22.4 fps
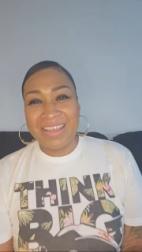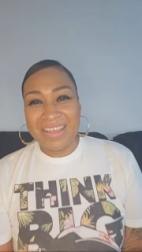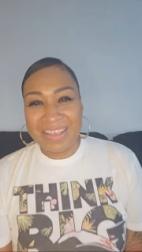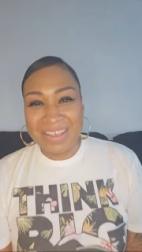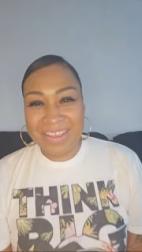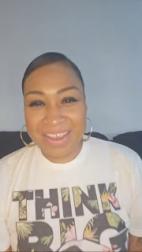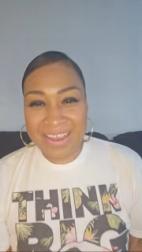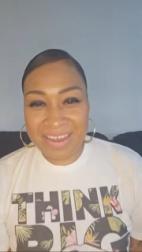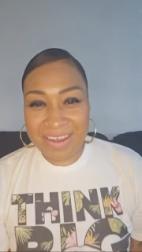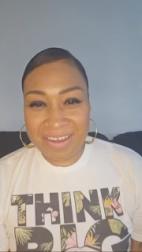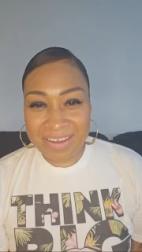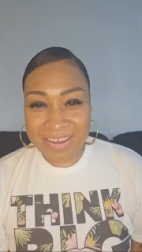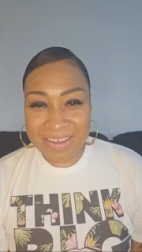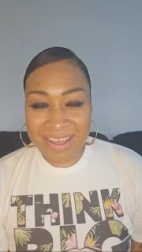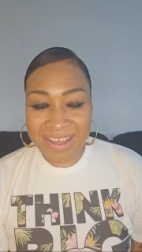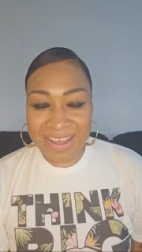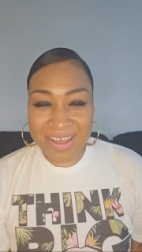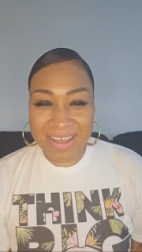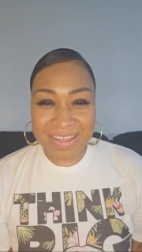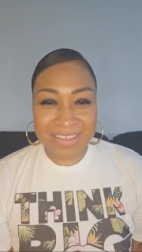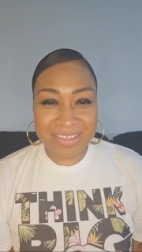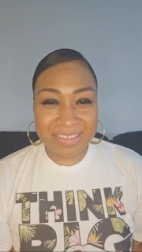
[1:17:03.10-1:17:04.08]
Yo,
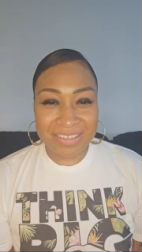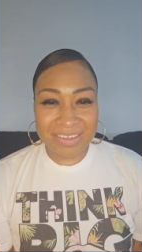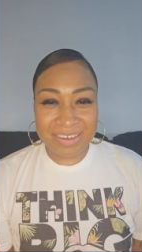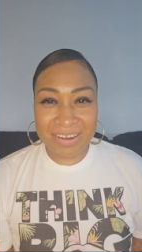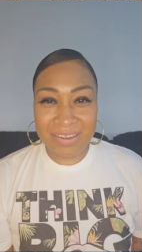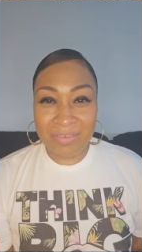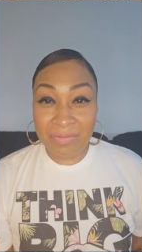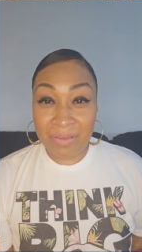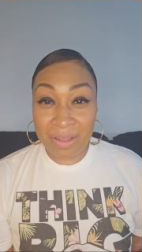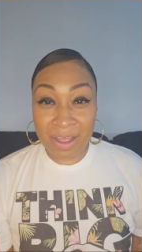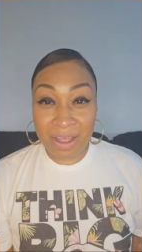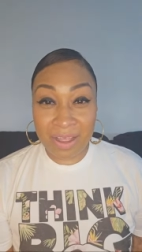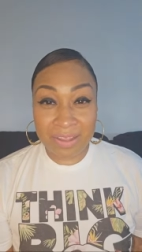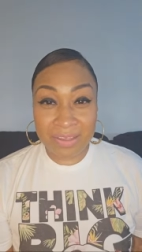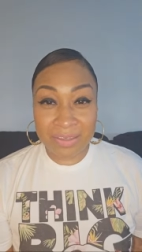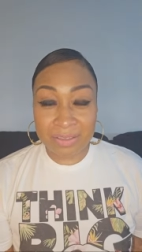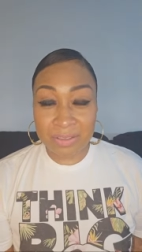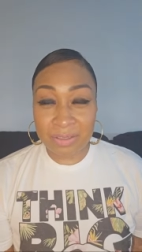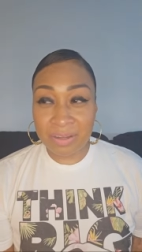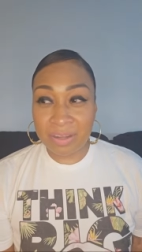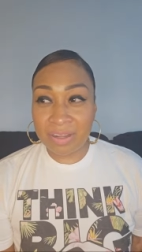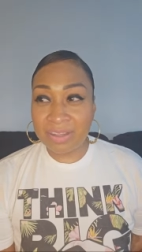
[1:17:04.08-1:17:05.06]
yeah, it's all about
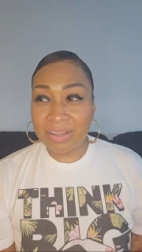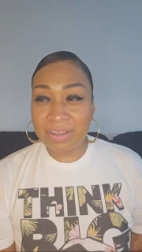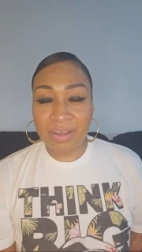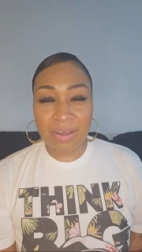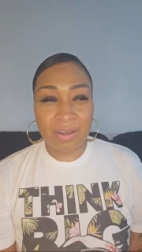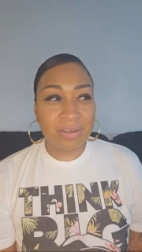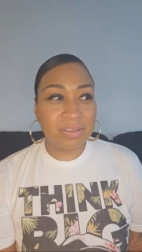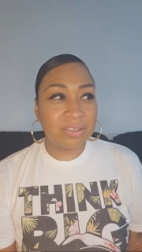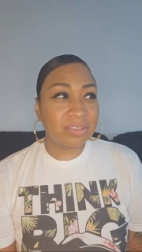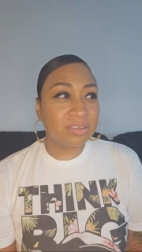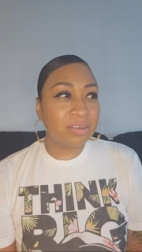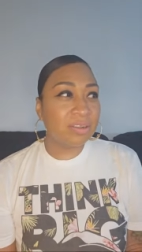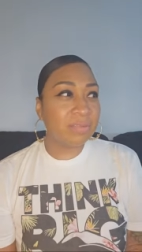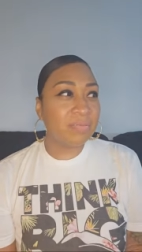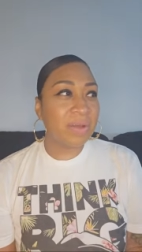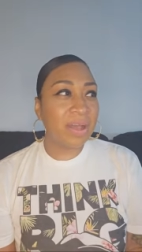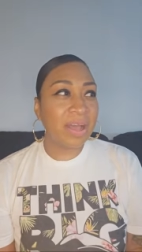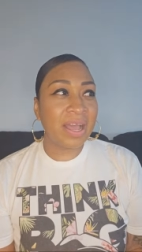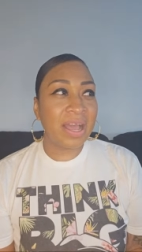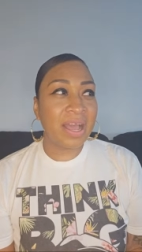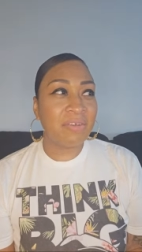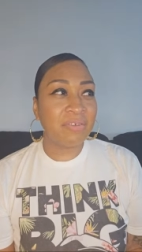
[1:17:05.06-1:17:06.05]
it's all yo, it's all
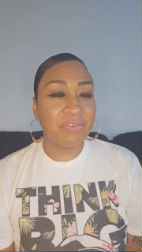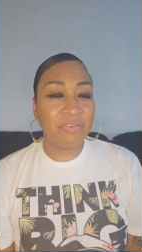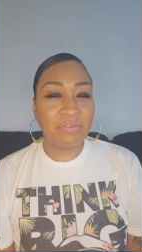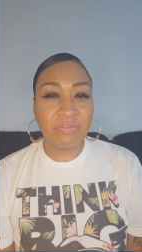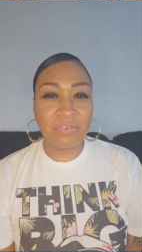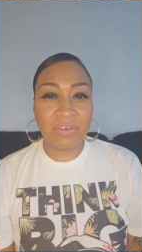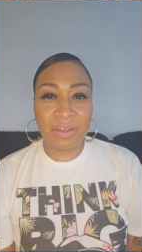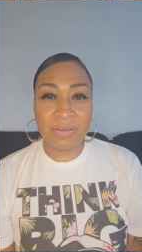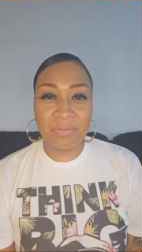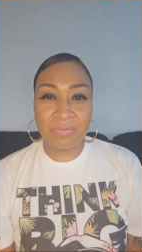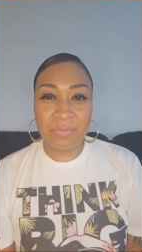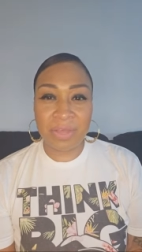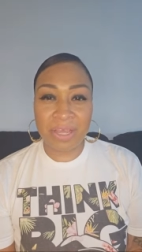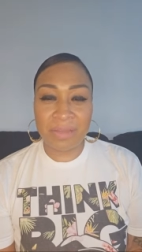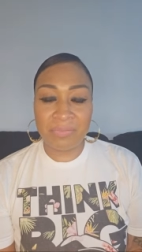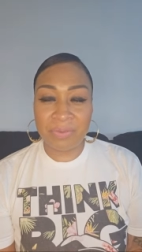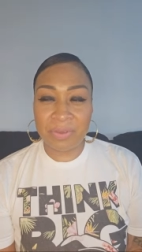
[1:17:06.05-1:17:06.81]
about having fun, man.